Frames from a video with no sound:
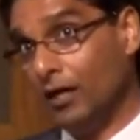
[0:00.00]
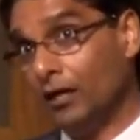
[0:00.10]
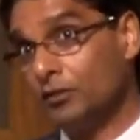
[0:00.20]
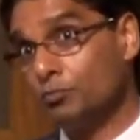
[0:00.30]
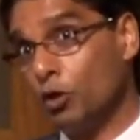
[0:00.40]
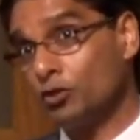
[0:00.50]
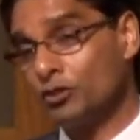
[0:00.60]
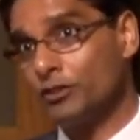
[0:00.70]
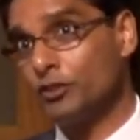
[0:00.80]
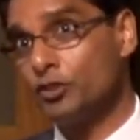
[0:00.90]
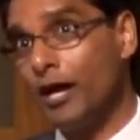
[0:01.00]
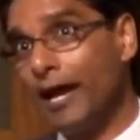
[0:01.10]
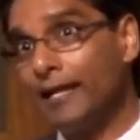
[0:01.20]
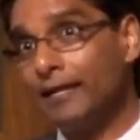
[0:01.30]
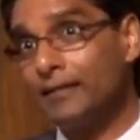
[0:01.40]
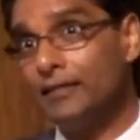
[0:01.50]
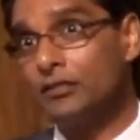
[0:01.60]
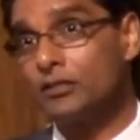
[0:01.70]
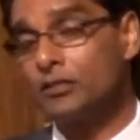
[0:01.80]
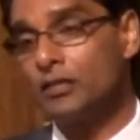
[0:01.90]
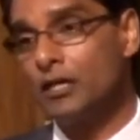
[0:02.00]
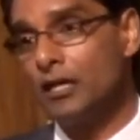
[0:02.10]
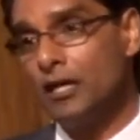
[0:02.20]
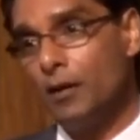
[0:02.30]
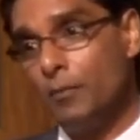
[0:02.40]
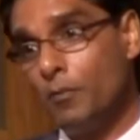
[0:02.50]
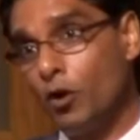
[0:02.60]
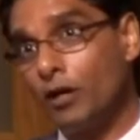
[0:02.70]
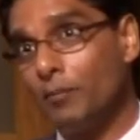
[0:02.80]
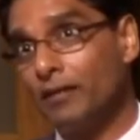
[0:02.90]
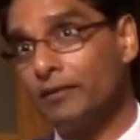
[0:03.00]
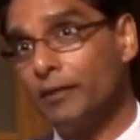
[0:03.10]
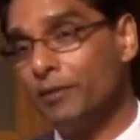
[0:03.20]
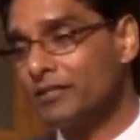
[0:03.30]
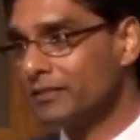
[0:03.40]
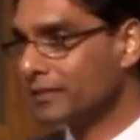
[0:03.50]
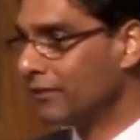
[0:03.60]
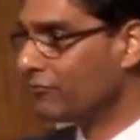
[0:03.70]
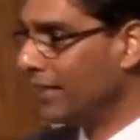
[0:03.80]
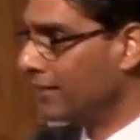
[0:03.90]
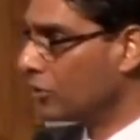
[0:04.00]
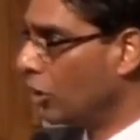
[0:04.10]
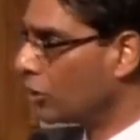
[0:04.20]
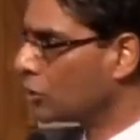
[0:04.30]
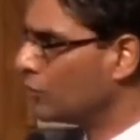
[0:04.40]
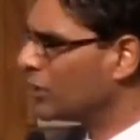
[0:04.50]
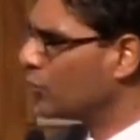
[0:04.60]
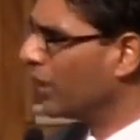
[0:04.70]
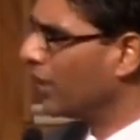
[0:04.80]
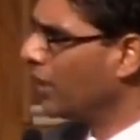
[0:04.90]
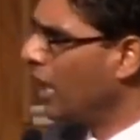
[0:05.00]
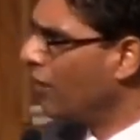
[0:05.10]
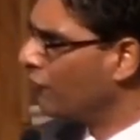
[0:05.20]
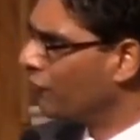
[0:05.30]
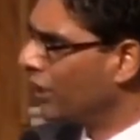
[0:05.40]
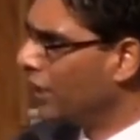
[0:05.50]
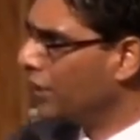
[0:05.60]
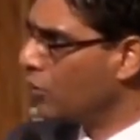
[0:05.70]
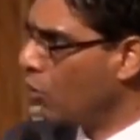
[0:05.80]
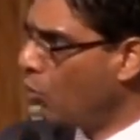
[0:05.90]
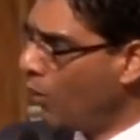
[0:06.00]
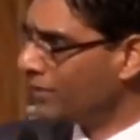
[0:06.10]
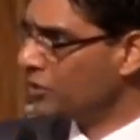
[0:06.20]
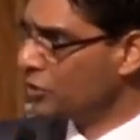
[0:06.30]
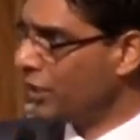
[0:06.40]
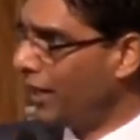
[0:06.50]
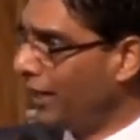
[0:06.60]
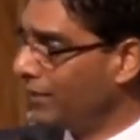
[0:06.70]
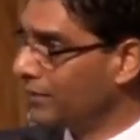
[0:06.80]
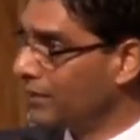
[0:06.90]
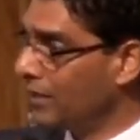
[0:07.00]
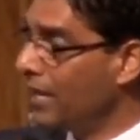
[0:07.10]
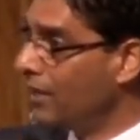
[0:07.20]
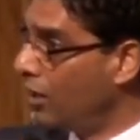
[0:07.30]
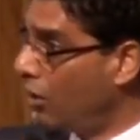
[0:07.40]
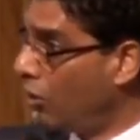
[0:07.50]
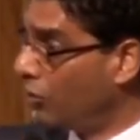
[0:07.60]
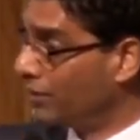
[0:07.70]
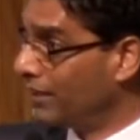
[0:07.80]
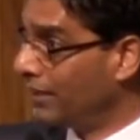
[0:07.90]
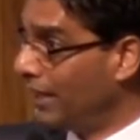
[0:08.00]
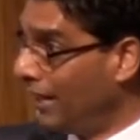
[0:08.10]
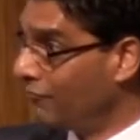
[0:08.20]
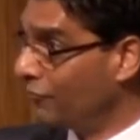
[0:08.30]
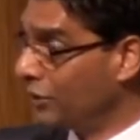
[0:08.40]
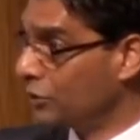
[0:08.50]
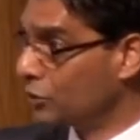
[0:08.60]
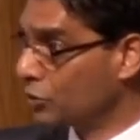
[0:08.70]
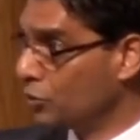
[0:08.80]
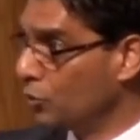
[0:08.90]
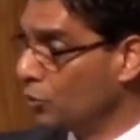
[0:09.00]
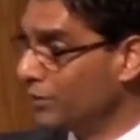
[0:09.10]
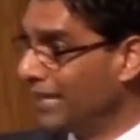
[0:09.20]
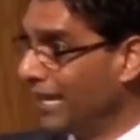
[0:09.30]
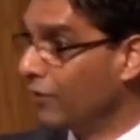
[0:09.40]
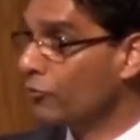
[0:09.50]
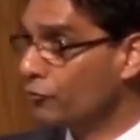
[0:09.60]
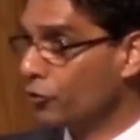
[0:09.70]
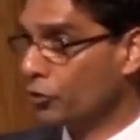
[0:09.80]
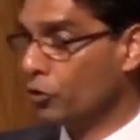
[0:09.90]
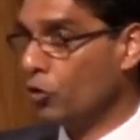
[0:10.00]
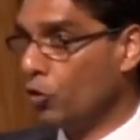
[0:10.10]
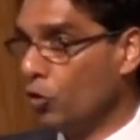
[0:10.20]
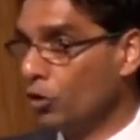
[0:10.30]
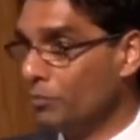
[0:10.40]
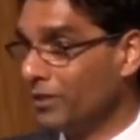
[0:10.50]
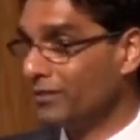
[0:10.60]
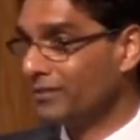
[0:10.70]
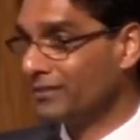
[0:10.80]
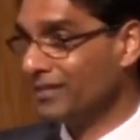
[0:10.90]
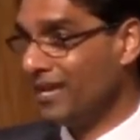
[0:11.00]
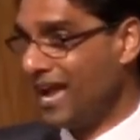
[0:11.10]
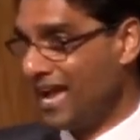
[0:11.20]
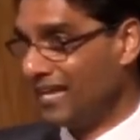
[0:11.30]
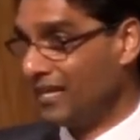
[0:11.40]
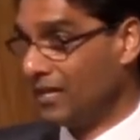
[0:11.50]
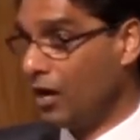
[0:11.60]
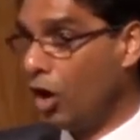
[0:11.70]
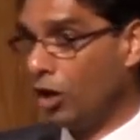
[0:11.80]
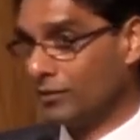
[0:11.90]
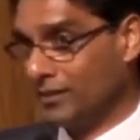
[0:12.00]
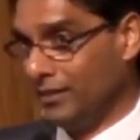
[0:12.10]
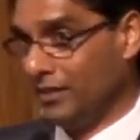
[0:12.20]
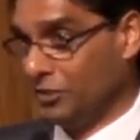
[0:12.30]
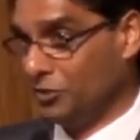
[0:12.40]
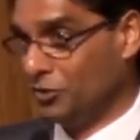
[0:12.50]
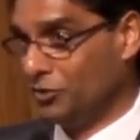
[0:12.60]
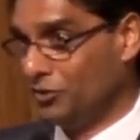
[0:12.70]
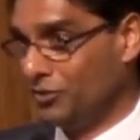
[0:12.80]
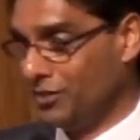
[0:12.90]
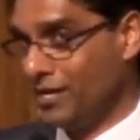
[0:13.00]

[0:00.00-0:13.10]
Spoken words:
sponsor a child, at least on a monthly basis give $10, which will feed one child on every school day for the whole month a hot lunch.